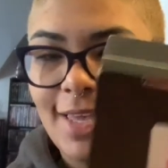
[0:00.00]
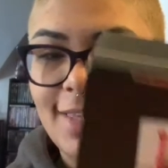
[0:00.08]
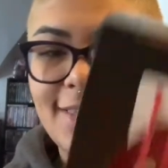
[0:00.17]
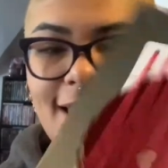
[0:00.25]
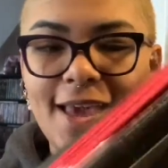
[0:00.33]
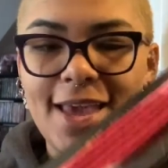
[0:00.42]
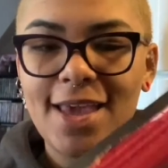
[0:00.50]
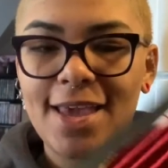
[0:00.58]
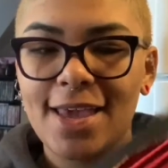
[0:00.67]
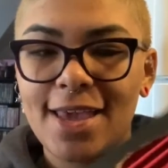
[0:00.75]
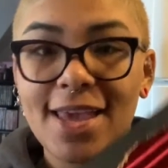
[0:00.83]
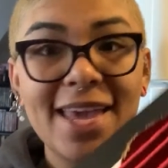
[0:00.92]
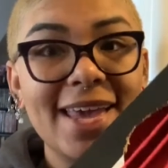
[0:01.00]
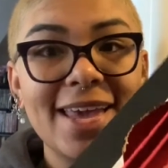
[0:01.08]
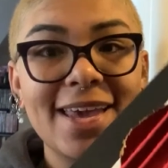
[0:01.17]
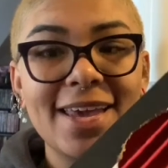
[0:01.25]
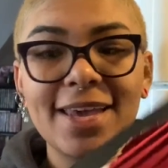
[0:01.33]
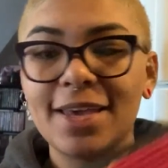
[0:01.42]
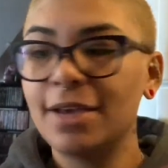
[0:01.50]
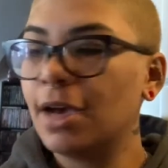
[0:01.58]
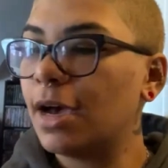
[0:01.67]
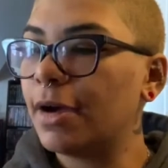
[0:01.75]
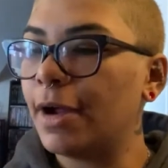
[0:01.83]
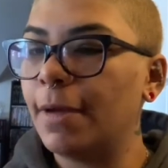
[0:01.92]
Yay!
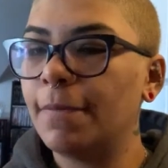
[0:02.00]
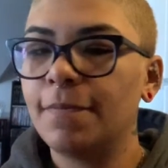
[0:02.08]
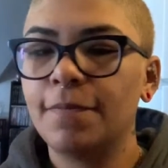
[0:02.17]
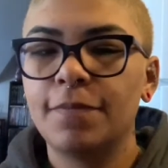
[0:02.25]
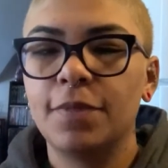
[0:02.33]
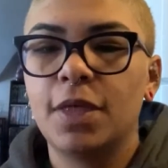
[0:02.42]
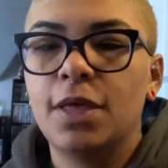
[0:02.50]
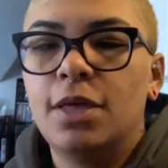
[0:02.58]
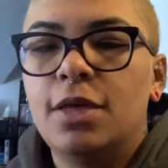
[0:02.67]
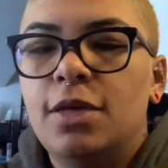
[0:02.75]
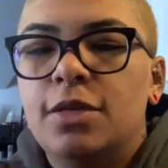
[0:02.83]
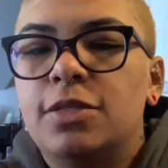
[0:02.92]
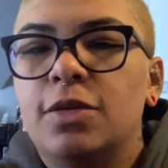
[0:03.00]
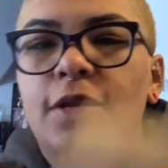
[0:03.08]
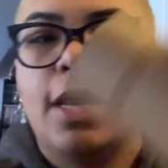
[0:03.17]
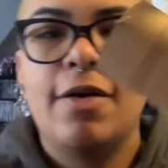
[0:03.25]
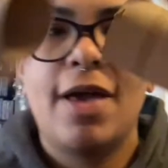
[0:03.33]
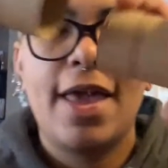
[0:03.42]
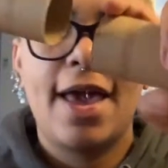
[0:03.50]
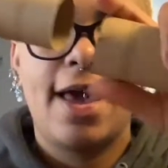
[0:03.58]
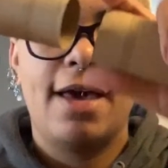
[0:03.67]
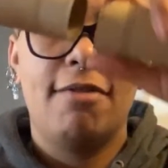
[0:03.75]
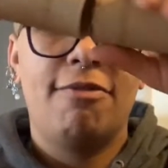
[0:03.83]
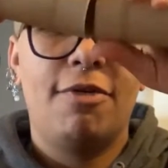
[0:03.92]
All right. So now I
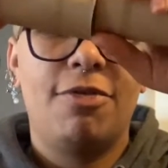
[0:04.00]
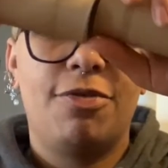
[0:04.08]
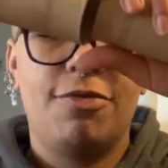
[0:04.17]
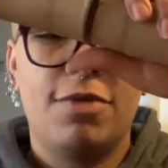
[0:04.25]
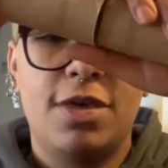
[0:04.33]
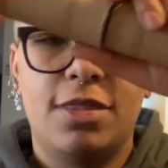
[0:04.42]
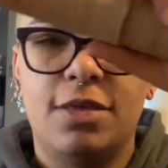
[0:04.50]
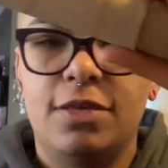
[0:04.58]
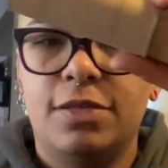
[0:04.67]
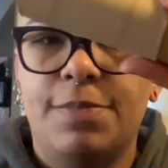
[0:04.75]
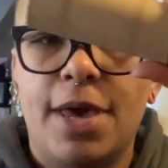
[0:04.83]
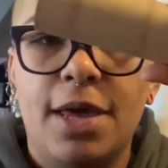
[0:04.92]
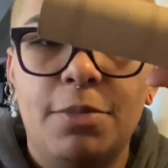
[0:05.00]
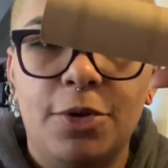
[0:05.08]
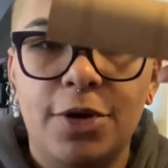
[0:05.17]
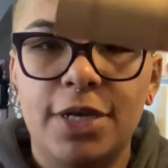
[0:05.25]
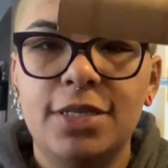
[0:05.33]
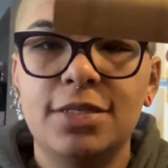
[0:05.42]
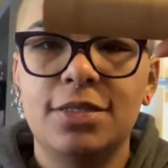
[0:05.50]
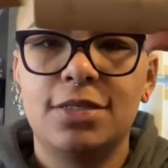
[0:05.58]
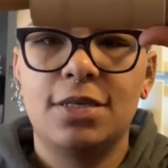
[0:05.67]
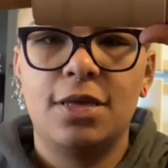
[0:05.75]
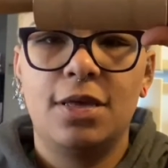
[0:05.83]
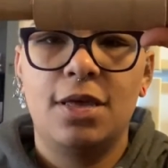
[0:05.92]
have 3 of these bad
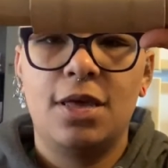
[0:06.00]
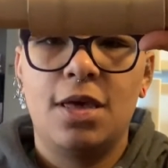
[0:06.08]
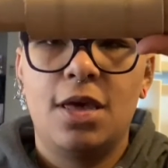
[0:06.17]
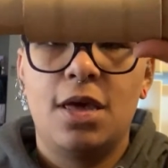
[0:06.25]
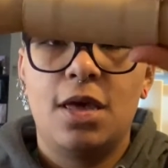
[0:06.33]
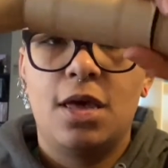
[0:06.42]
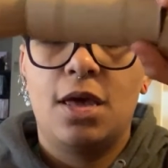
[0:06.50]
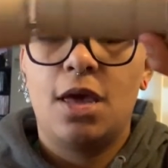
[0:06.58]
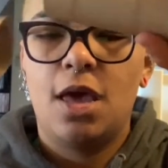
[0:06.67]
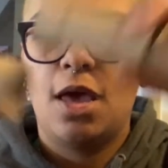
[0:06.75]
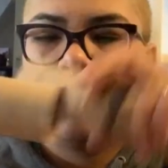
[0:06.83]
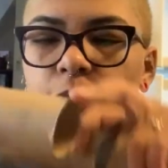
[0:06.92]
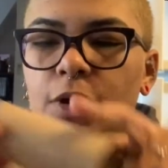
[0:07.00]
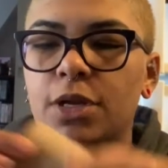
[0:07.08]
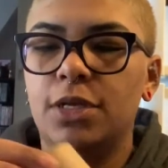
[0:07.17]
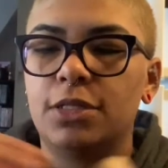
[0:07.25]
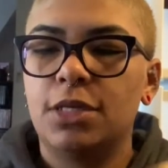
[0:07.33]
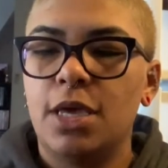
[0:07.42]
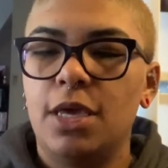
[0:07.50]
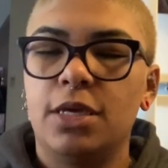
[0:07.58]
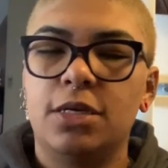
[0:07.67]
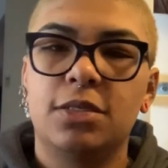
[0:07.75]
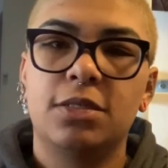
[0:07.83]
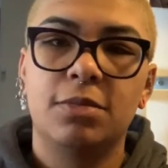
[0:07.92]
boys and we're going to
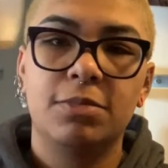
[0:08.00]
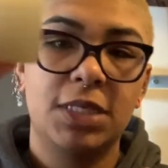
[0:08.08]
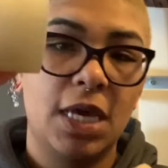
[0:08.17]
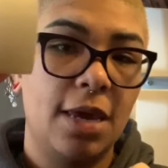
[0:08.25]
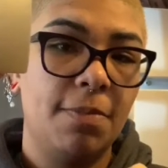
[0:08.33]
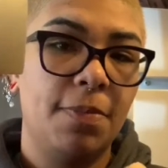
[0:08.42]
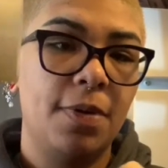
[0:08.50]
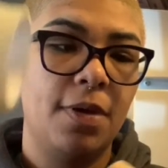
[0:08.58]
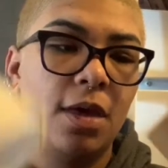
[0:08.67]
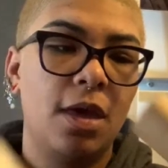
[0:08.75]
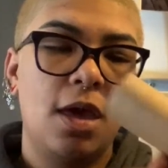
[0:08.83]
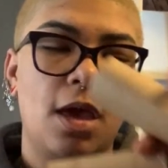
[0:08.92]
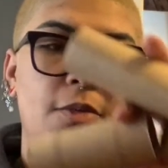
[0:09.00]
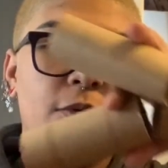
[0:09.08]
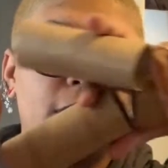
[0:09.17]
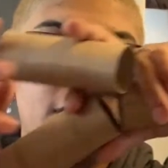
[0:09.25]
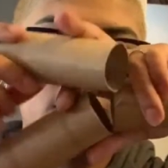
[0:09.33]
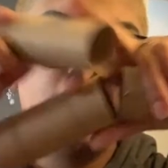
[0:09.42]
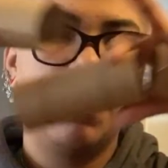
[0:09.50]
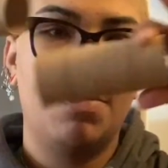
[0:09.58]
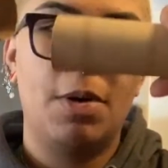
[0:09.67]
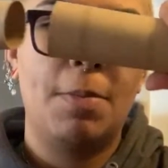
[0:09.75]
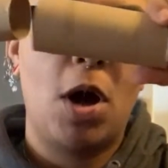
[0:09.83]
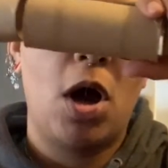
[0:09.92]
take some tape and we're going to tape
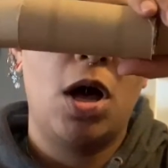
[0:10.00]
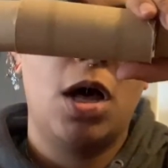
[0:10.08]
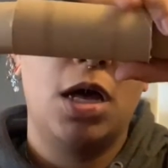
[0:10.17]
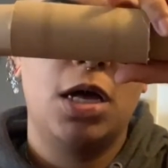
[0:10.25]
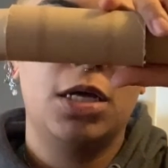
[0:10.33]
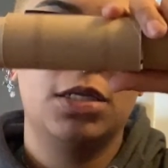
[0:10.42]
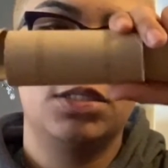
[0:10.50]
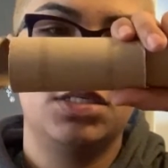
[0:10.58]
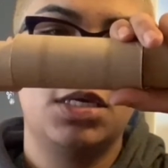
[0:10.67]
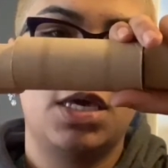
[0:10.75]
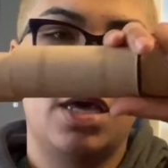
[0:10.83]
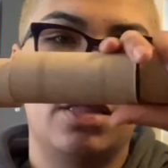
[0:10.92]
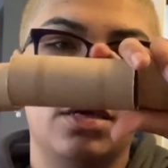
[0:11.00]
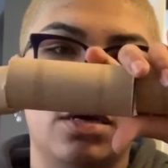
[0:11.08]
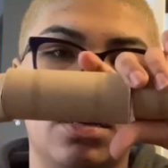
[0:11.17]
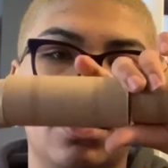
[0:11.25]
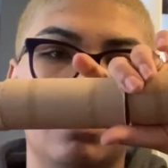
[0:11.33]
them all together.